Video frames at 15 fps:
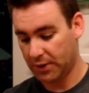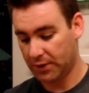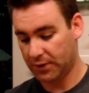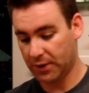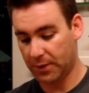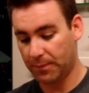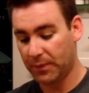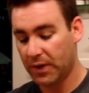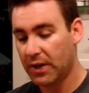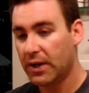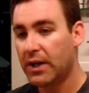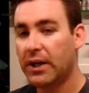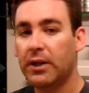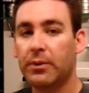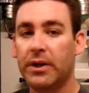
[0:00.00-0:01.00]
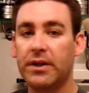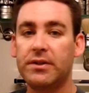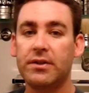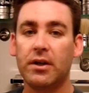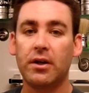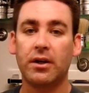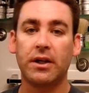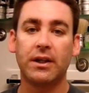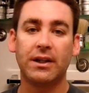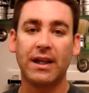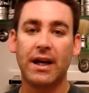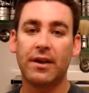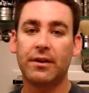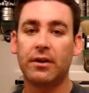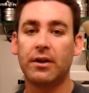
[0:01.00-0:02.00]
So anyways, I'll get
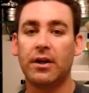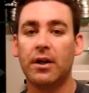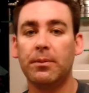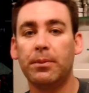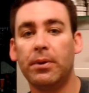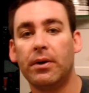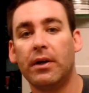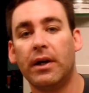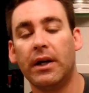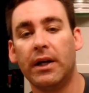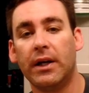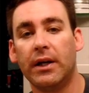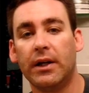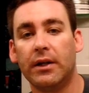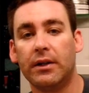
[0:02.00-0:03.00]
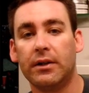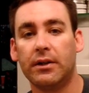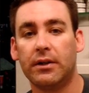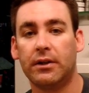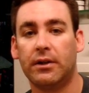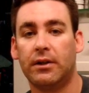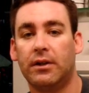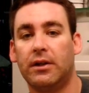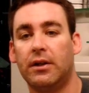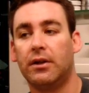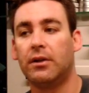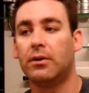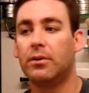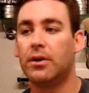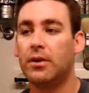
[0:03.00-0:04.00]
lathered up and
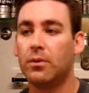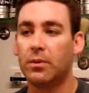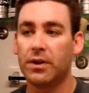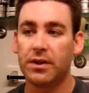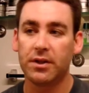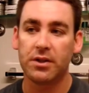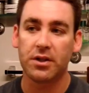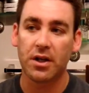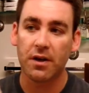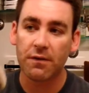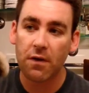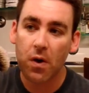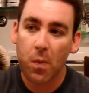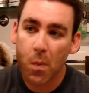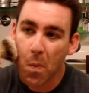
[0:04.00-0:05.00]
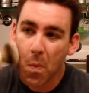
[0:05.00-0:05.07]
get going with the shave.